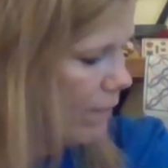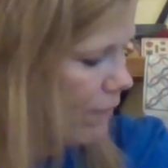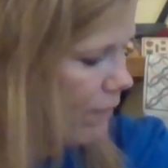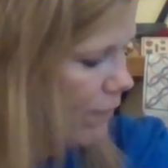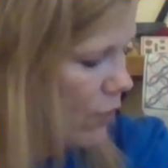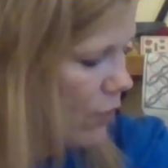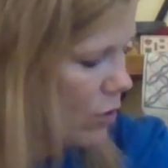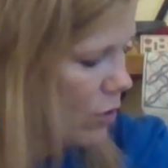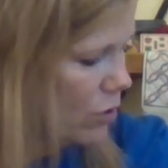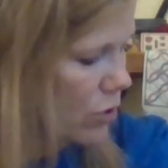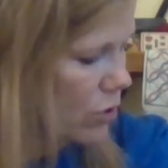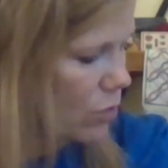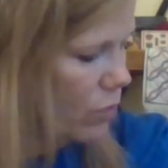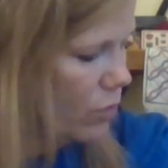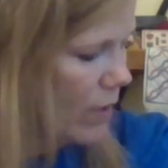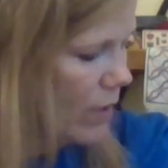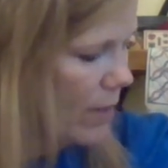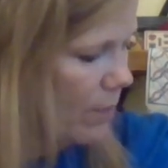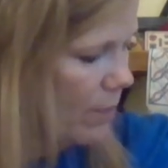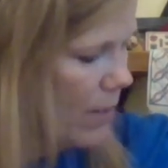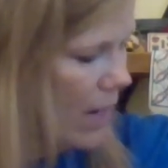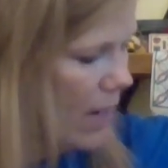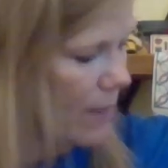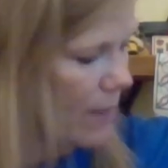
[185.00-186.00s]
First
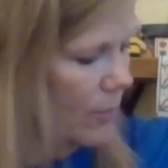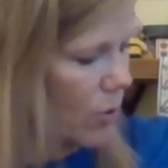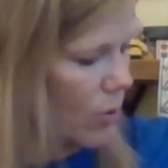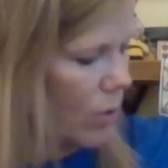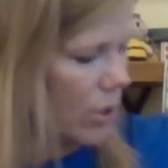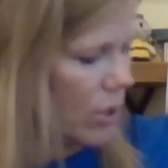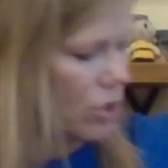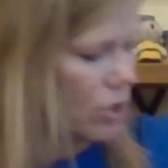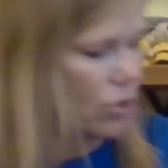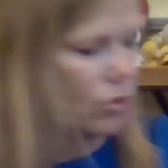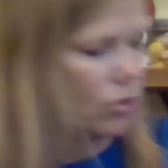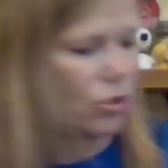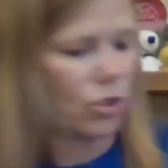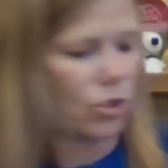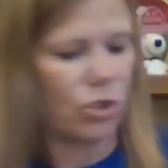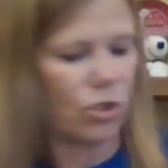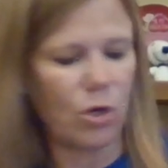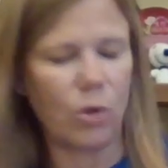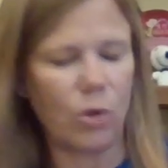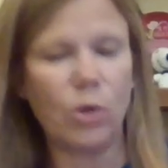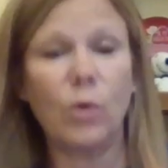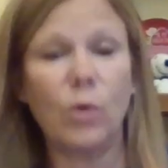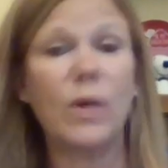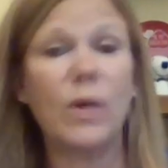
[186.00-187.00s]
whip I'm going to
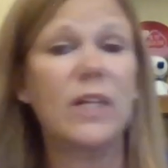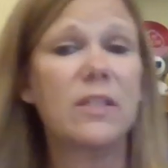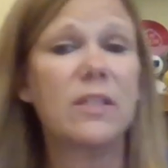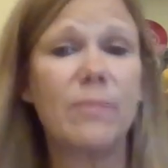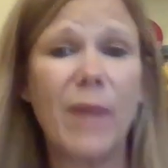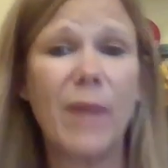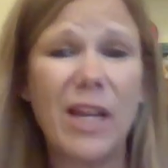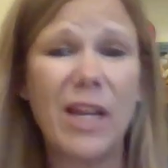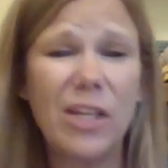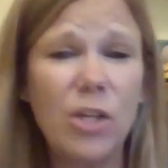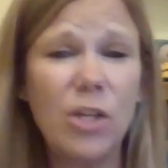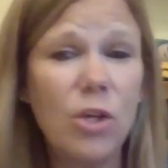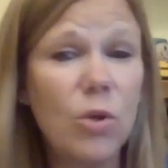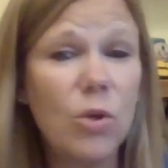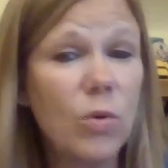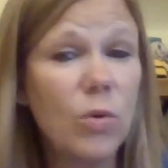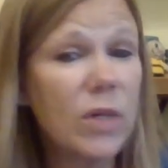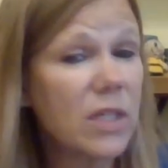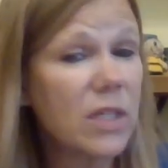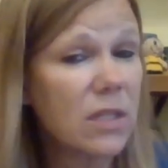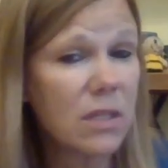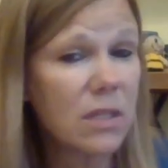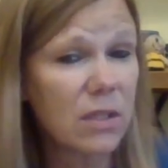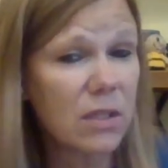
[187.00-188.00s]
show you, it's my
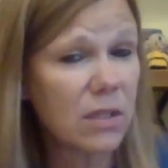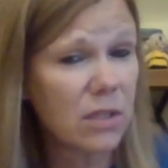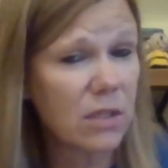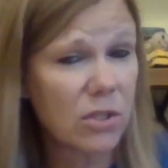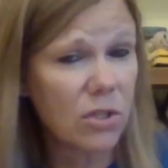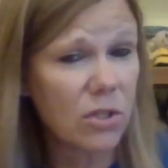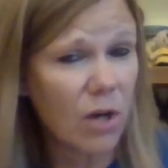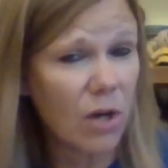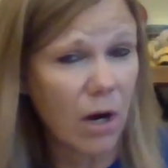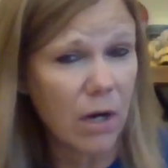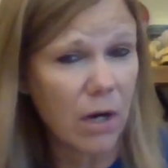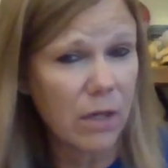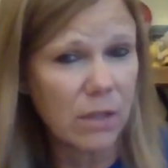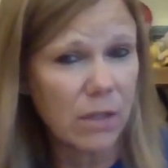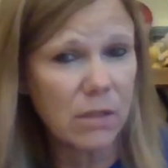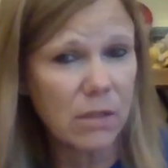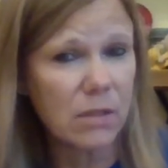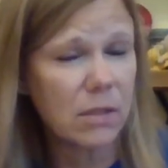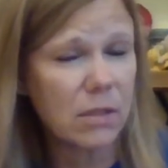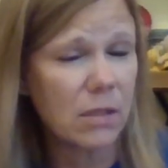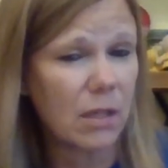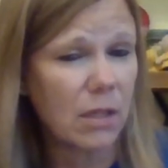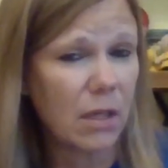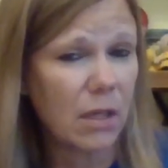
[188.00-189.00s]
newest start.
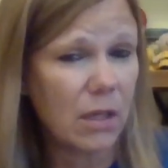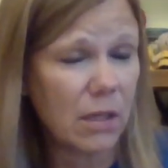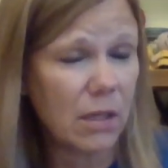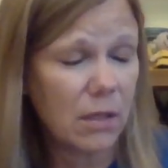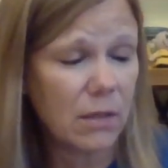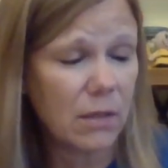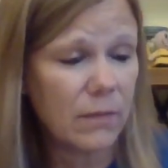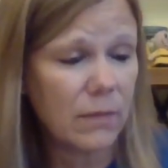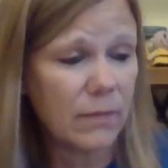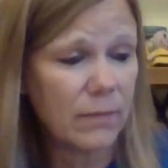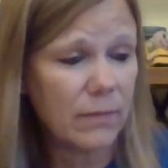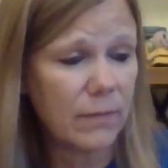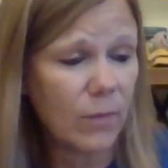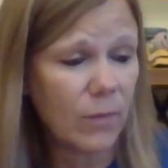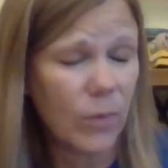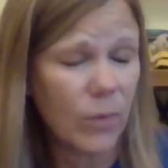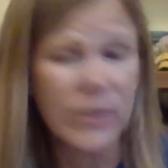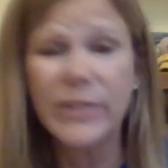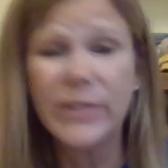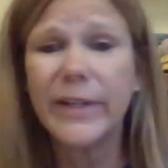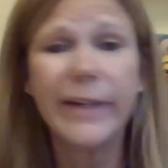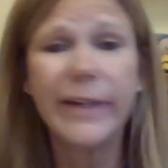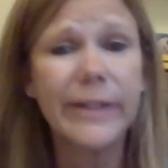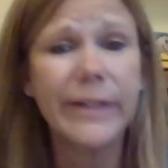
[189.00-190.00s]

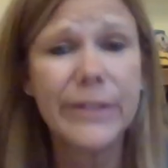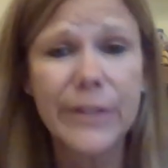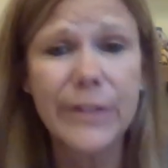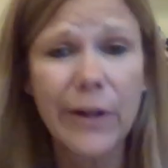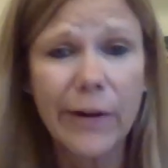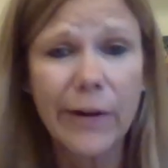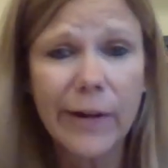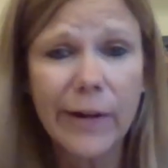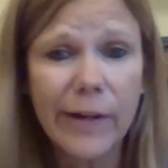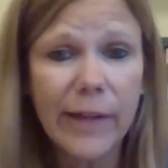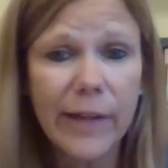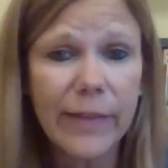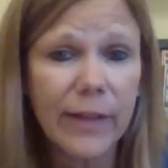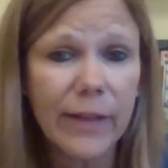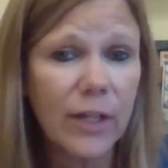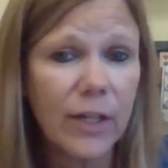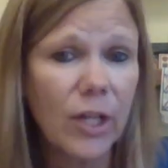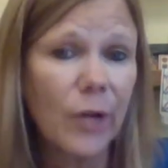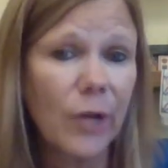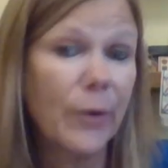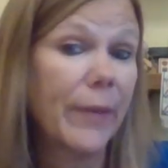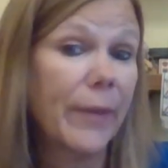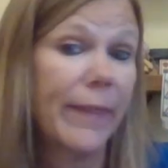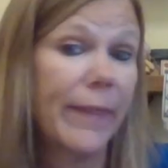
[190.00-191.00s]
Wasn't going to start anything
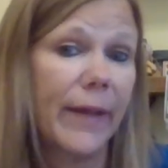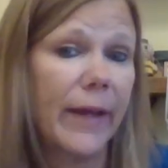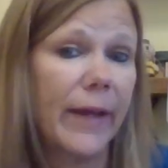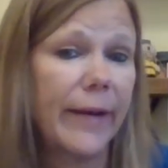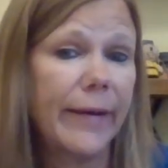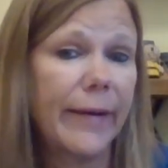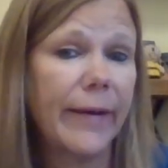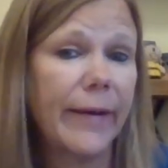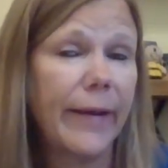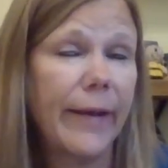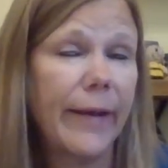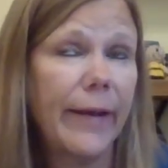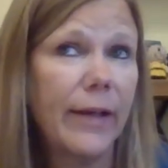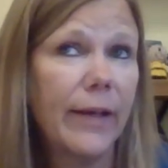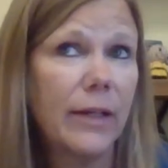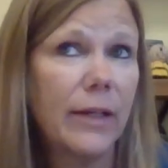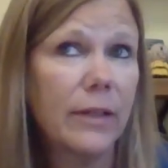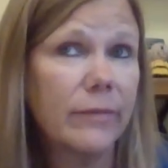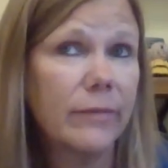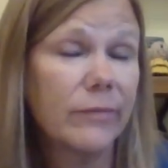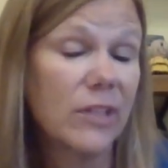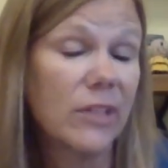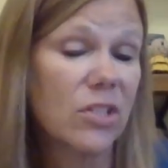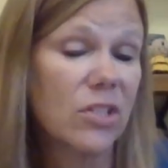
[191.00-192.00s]
new and then
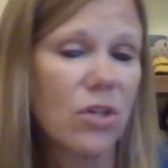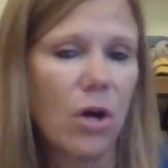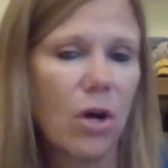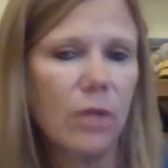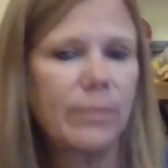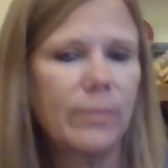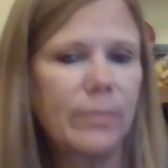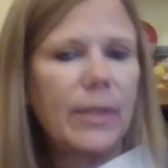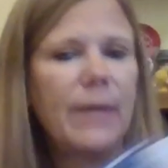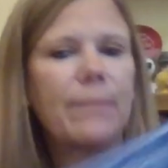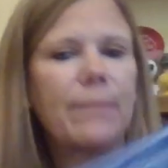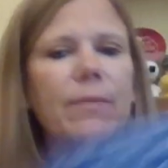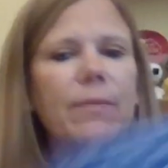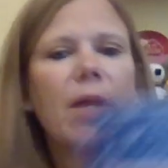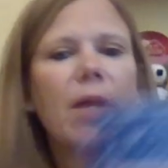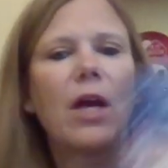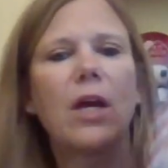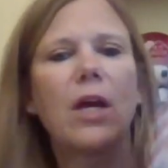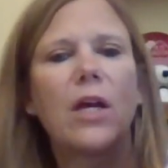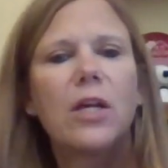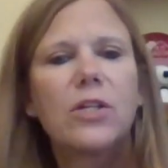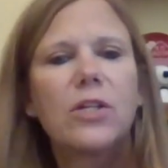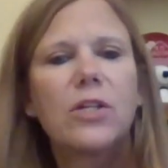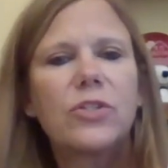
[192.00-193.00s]
just called me.
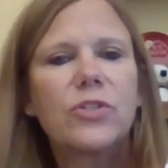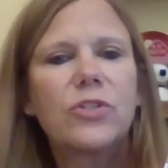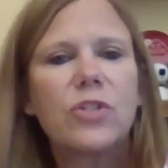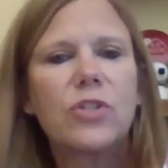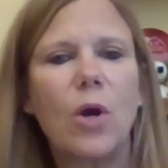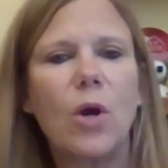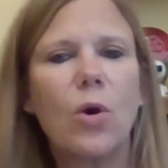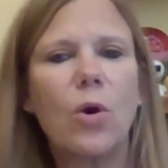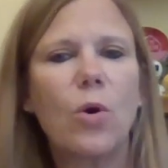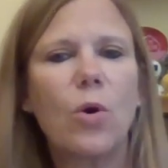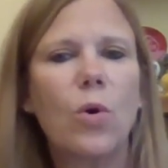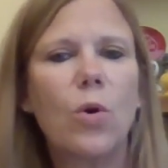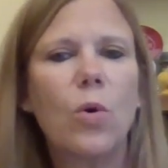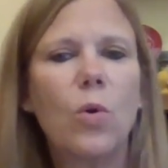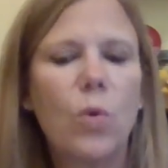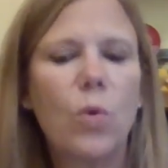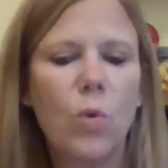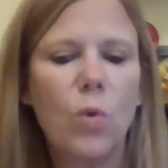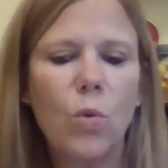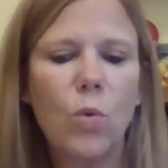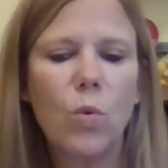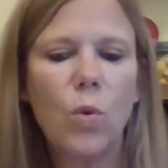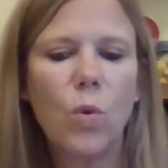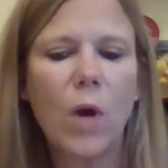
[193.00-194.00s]

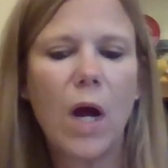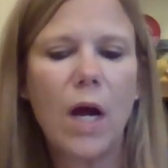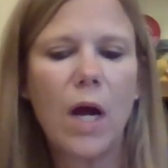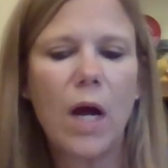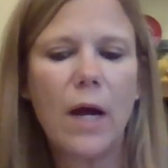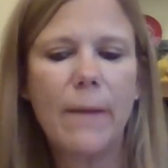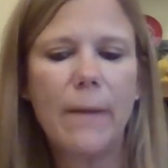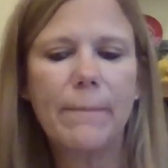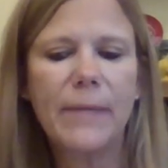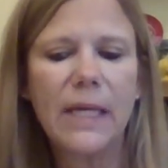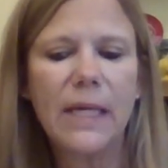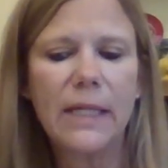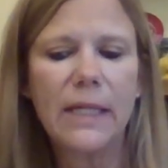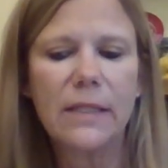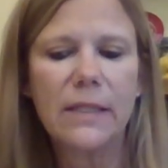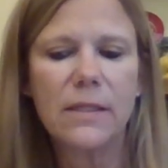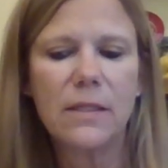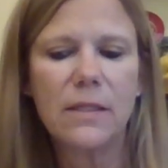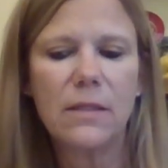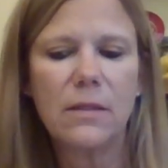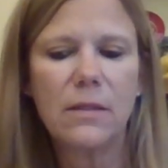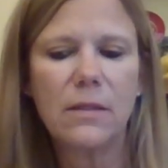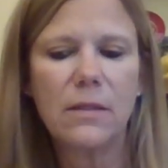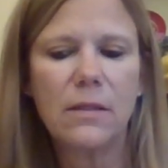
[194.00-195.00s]
So um,
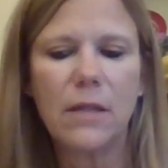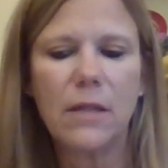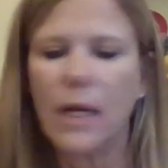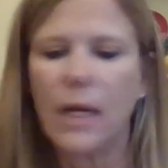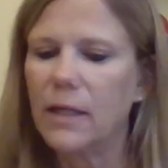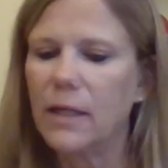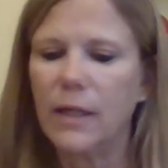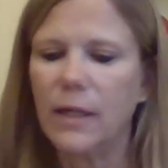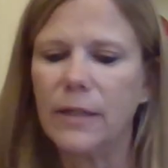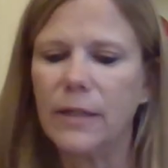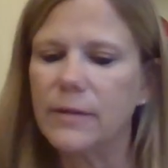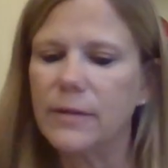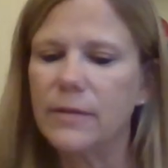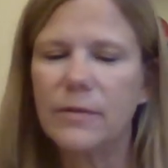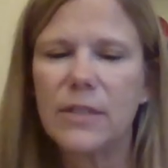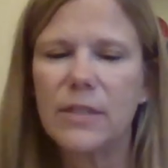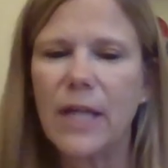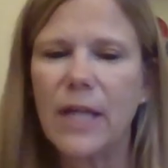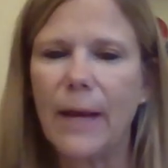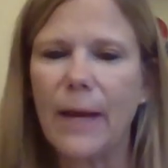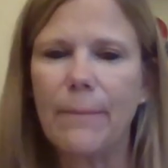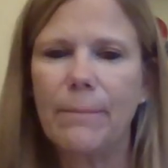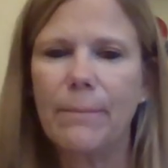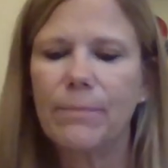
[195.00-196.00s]
Kitten, not Kitten,
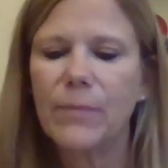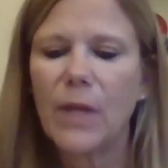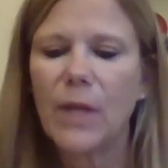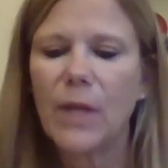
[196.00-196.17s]
stop.